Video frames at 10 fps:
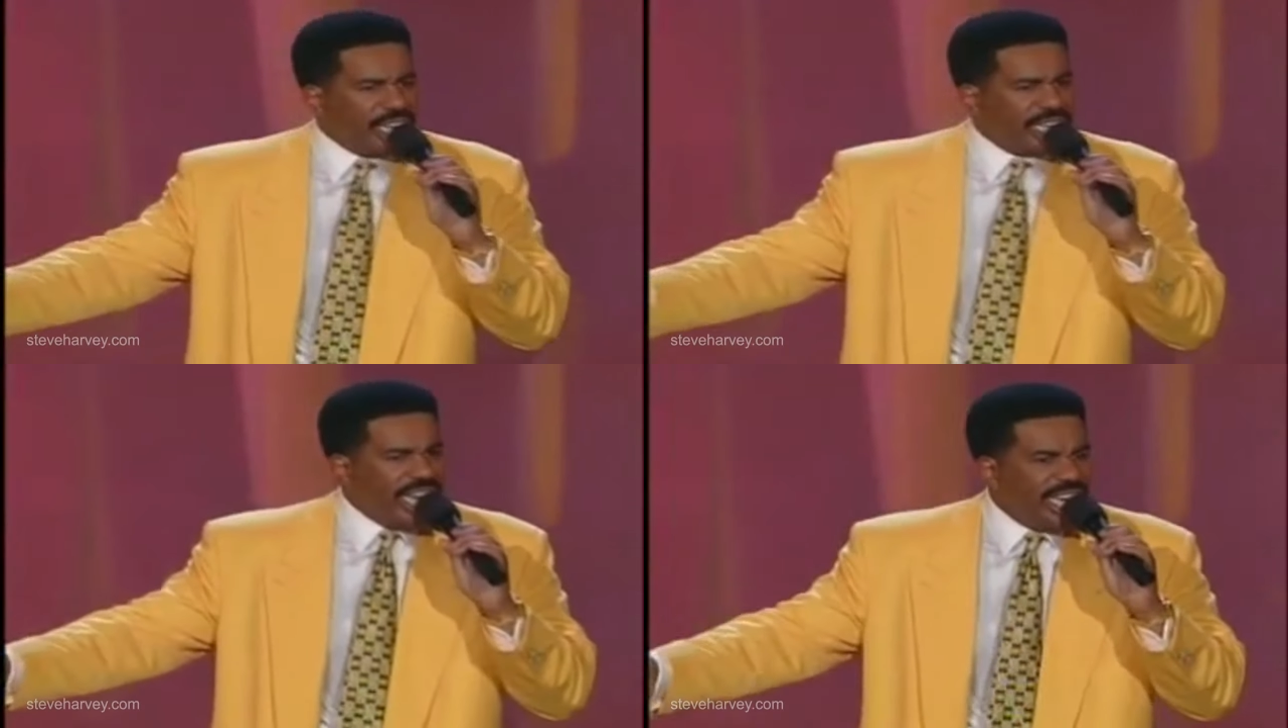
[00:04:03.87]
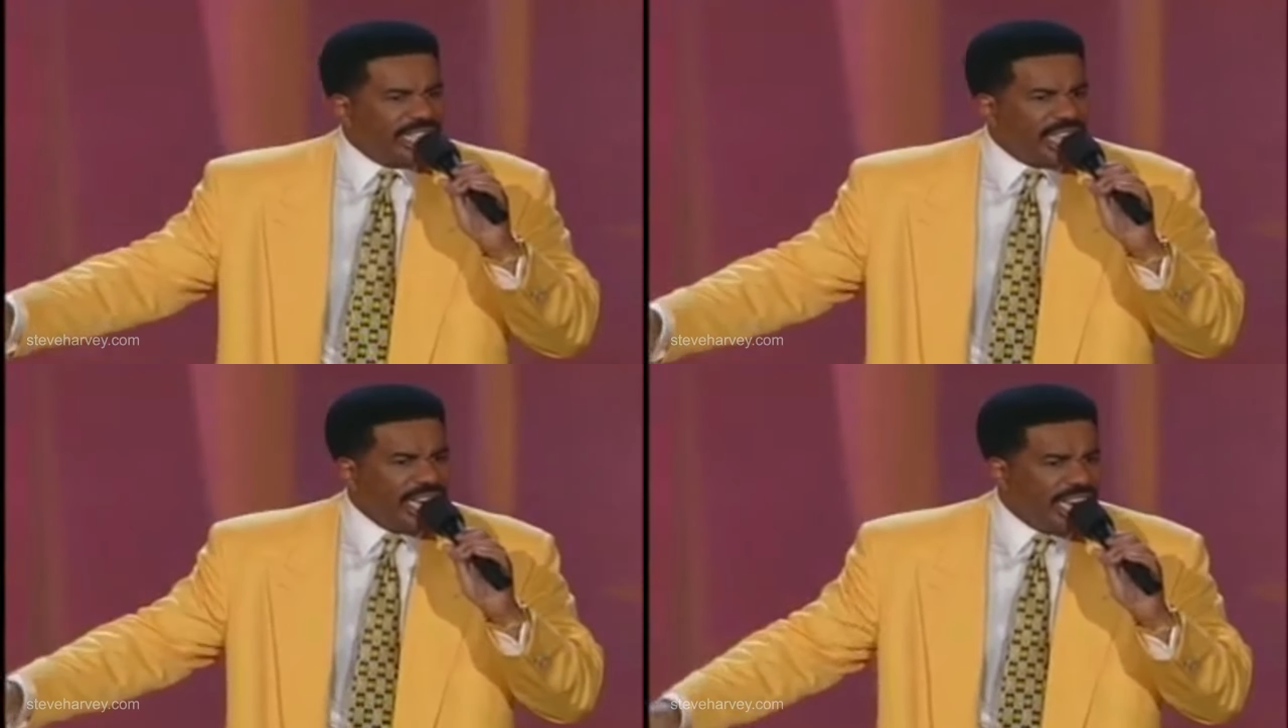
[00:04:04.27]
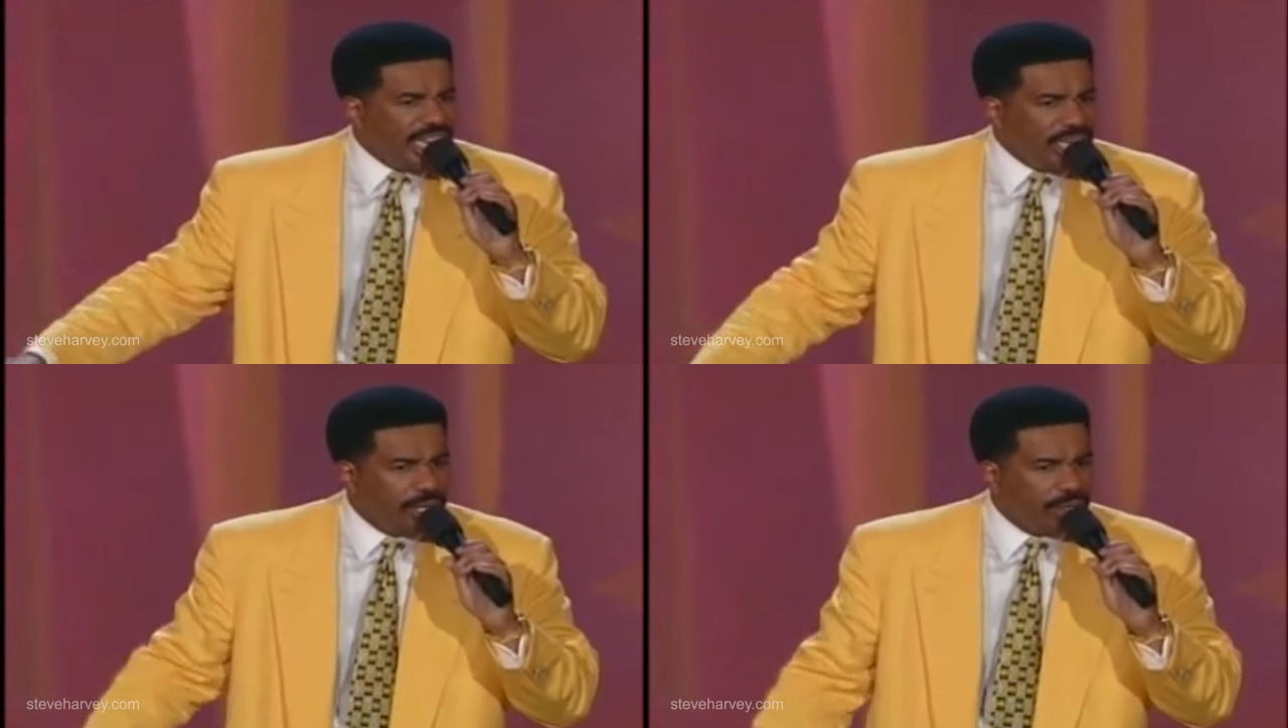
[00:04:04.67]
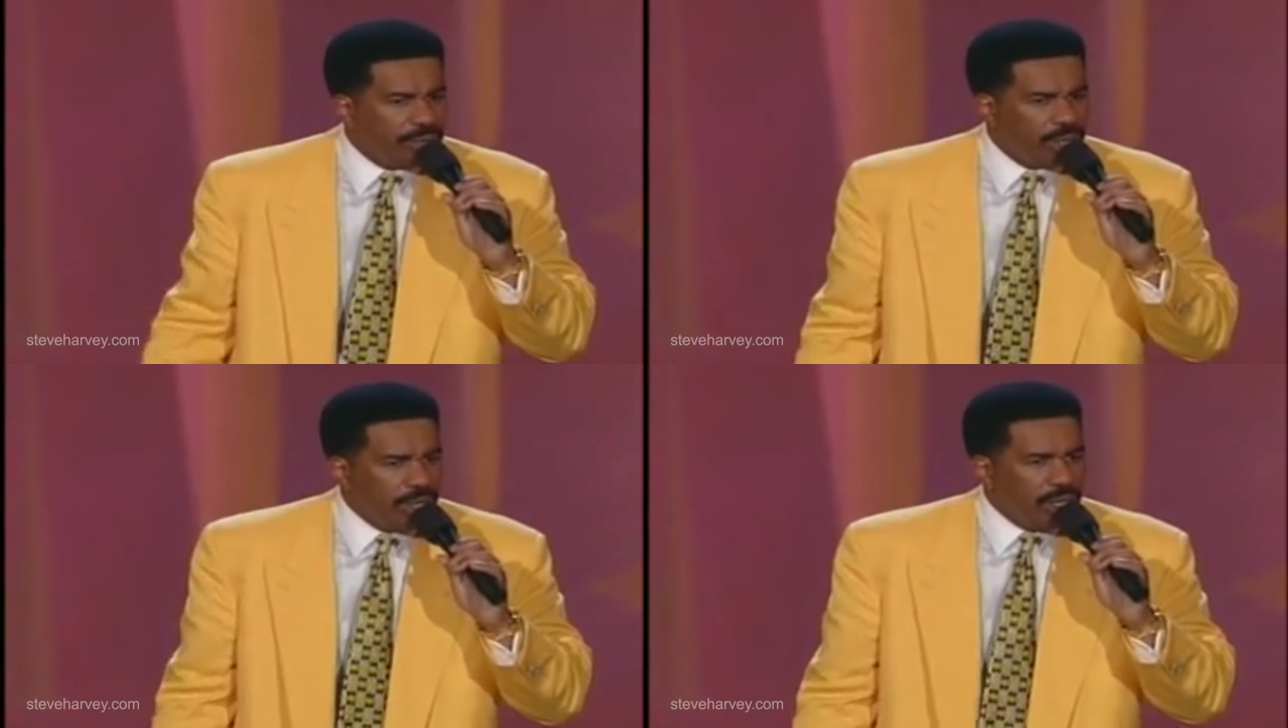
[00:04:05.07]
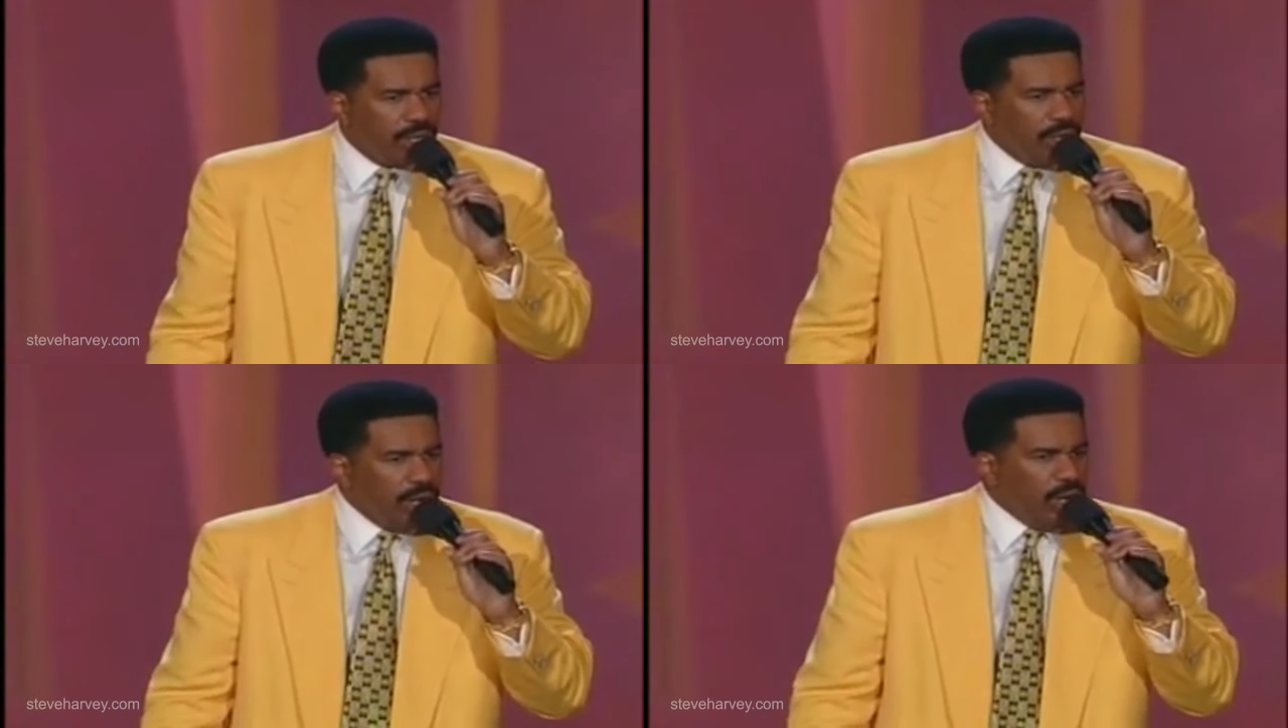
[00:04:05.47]
a canteen.
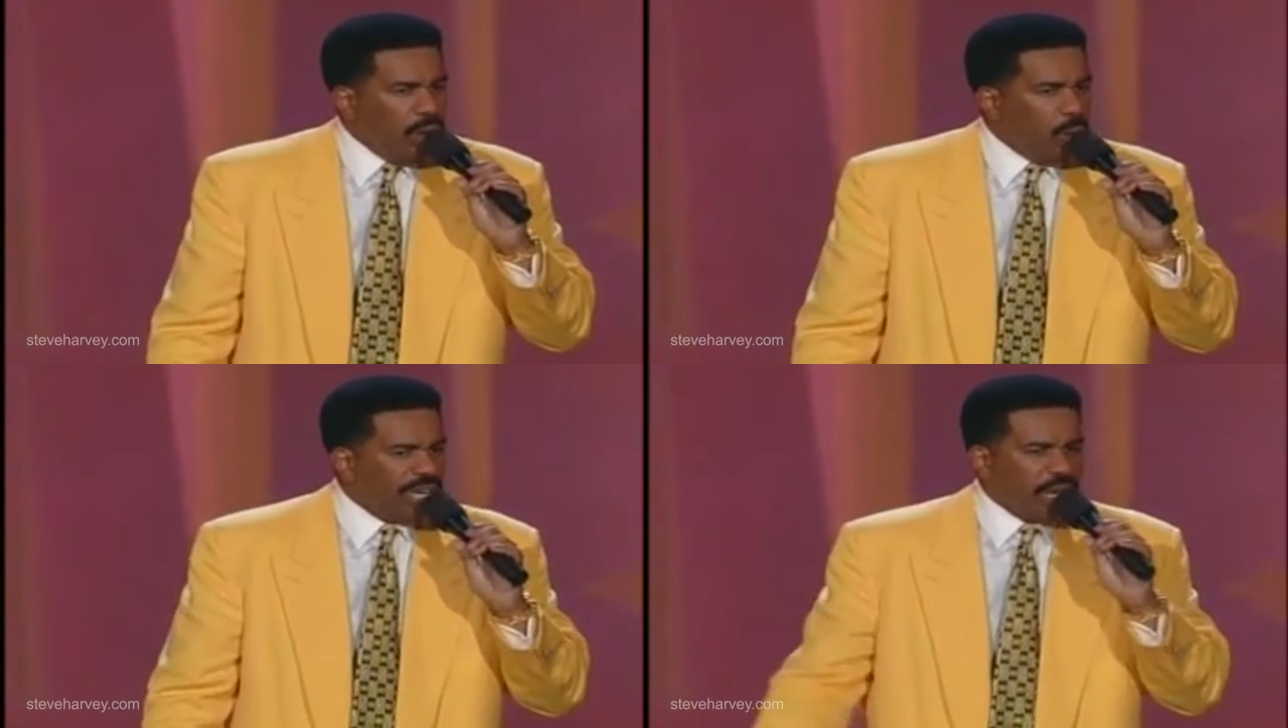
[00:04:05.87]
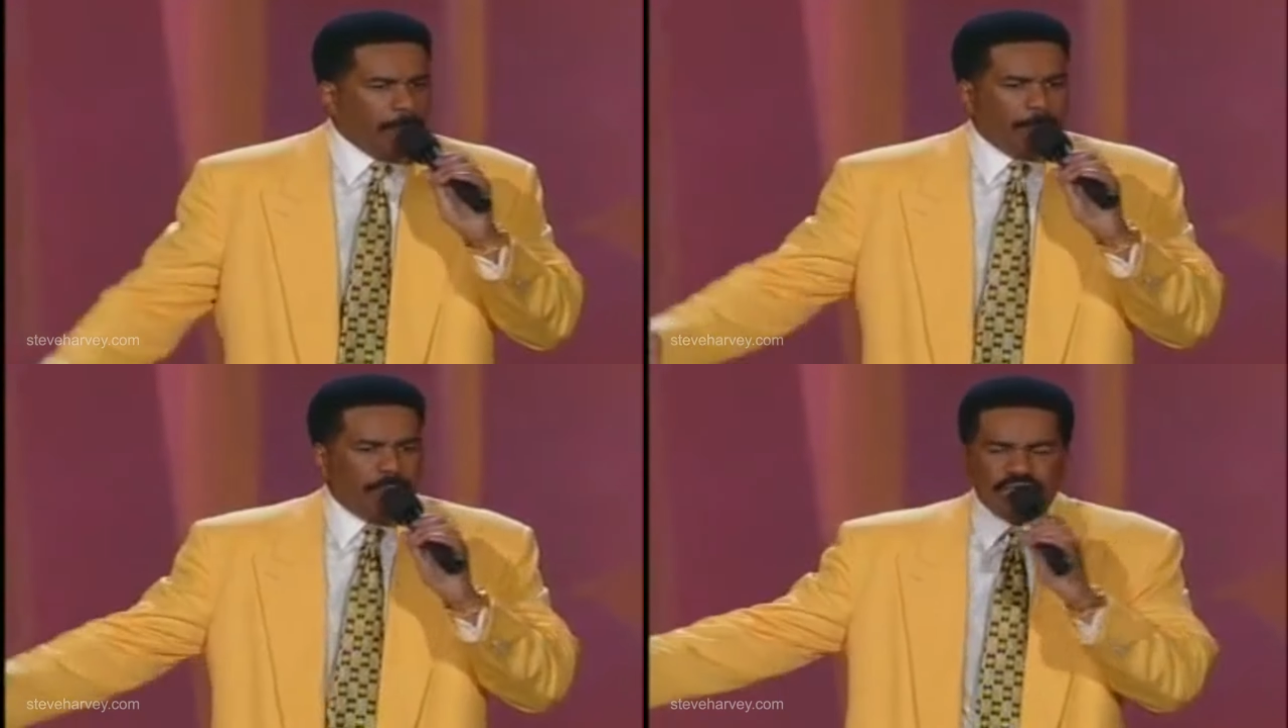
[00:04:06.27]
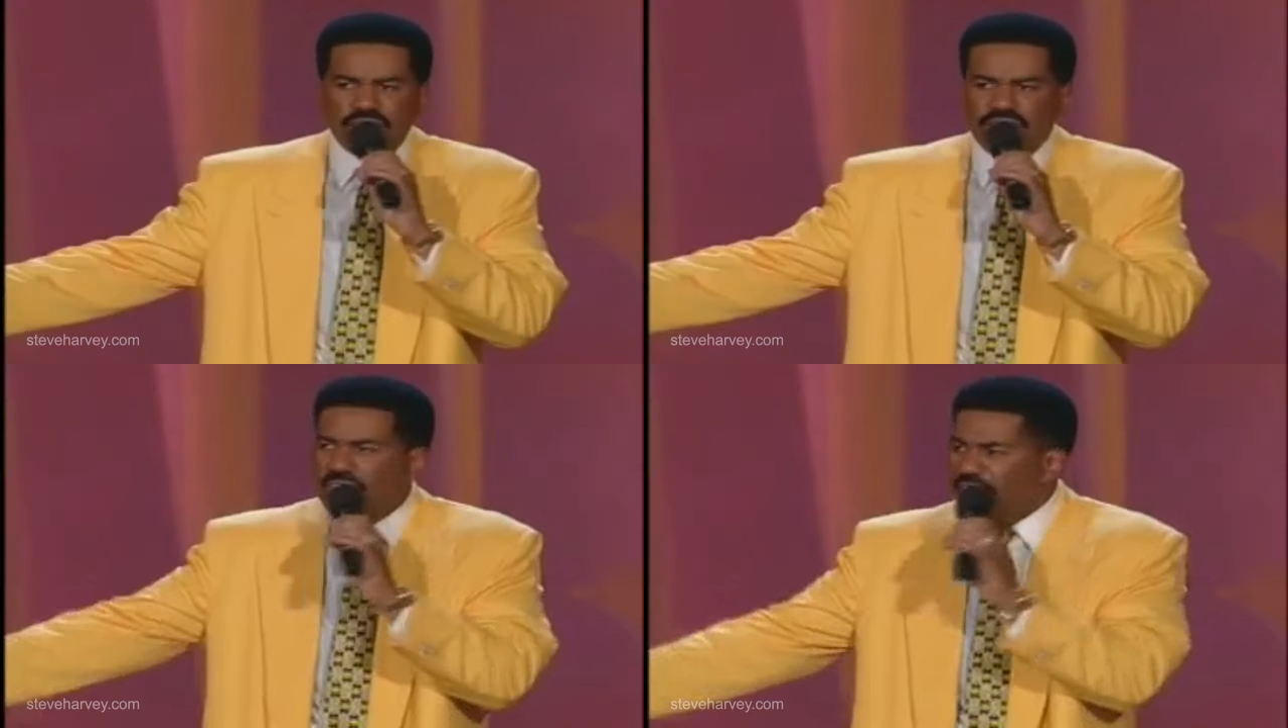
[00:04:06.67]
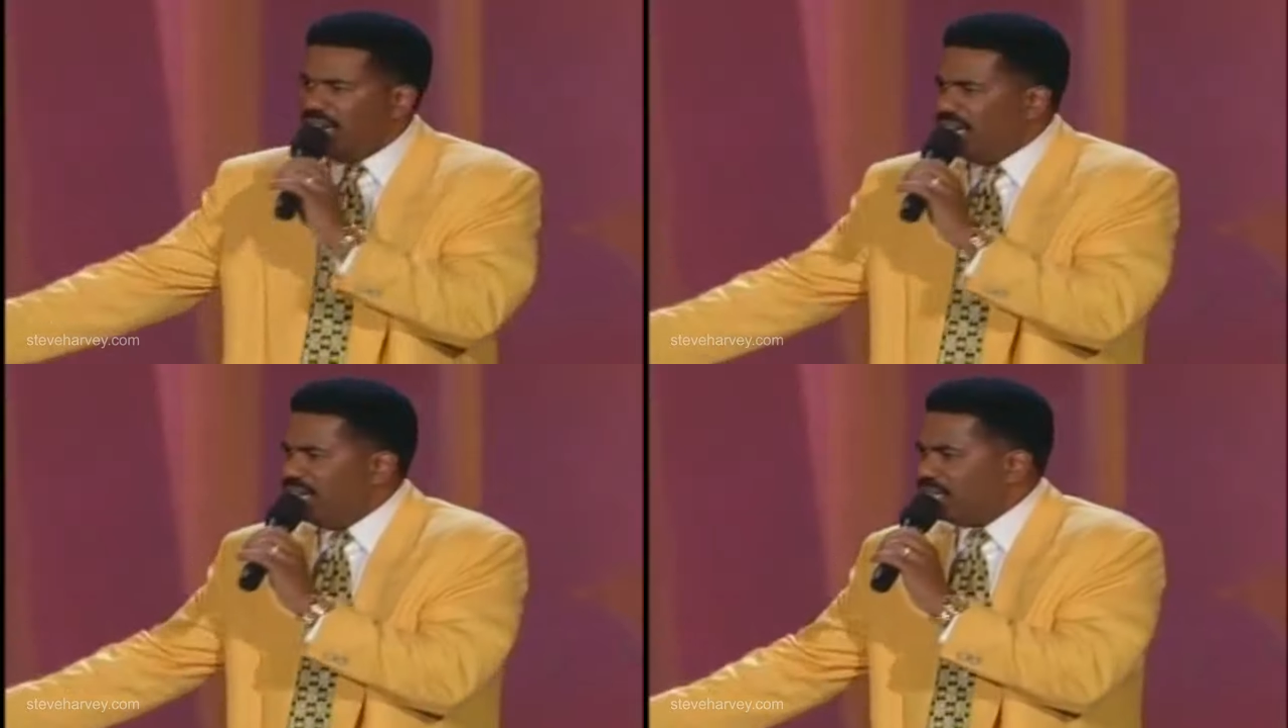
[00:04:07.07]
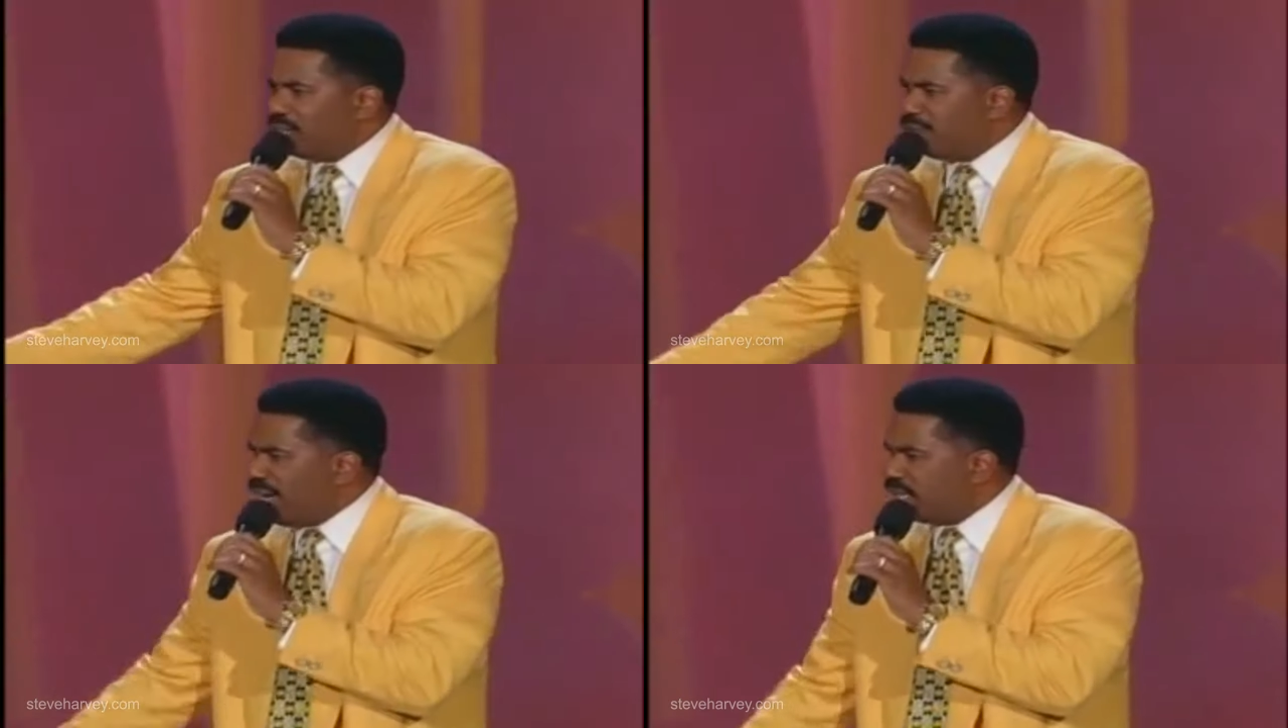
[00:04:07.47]
We could pitch a tent in this.